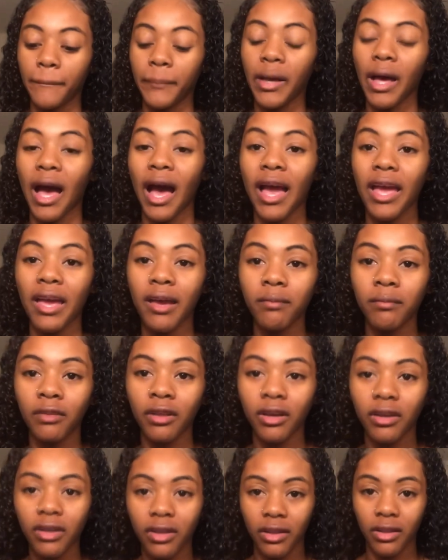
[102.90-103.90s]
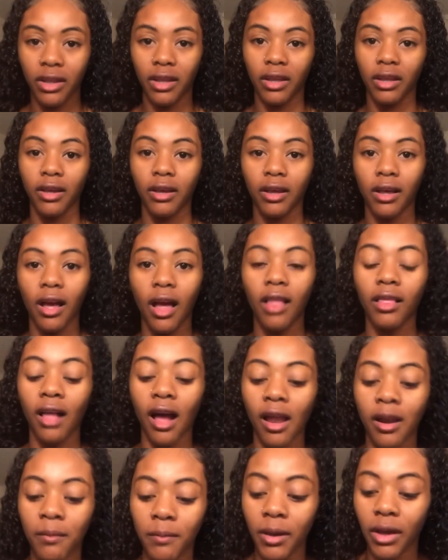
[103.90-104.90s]
But I am learning, like, a
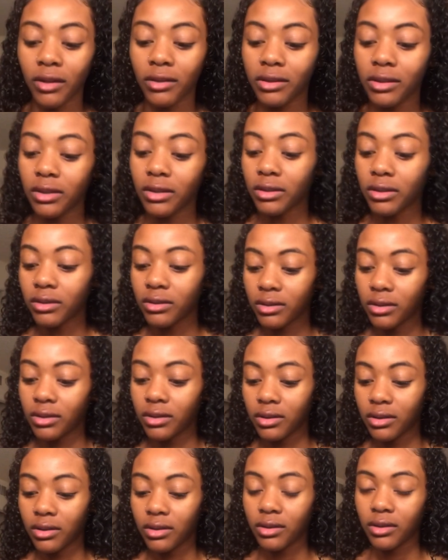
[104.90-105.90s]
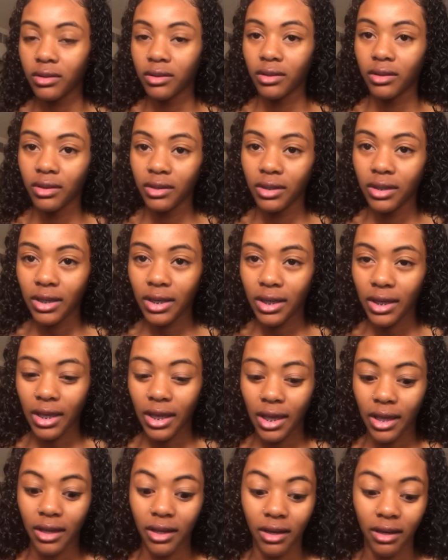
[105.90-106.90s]
lot about
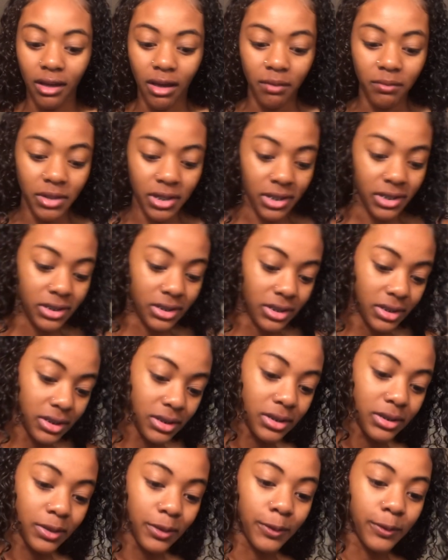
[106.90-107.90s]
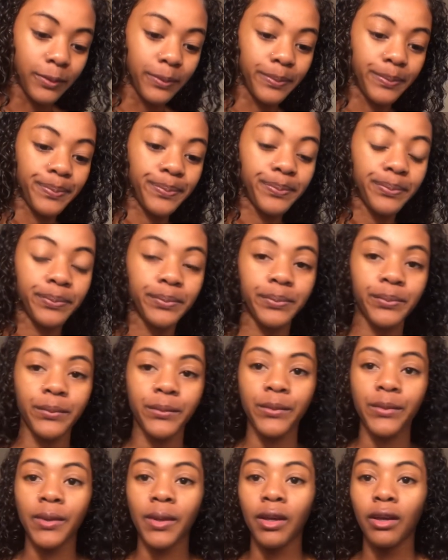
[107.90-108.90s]
the economic system
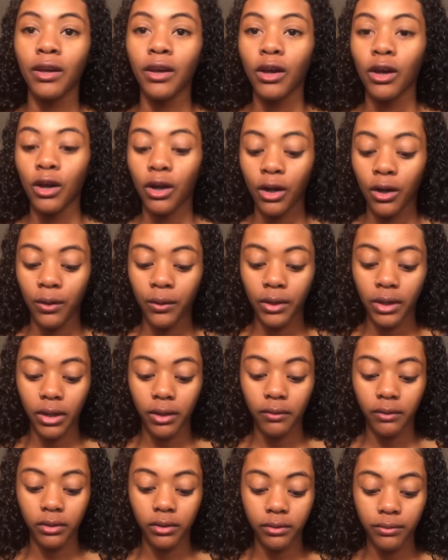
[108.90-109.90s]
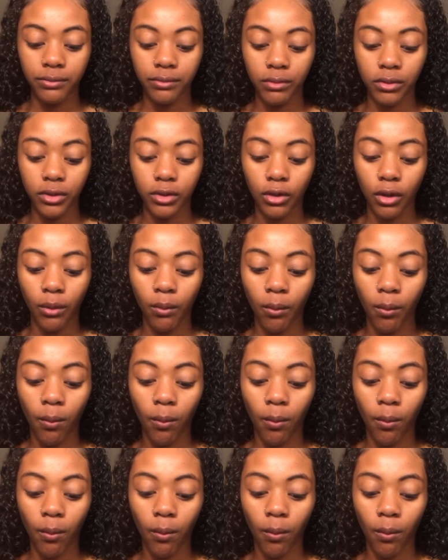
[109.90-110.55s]
or whatever. So.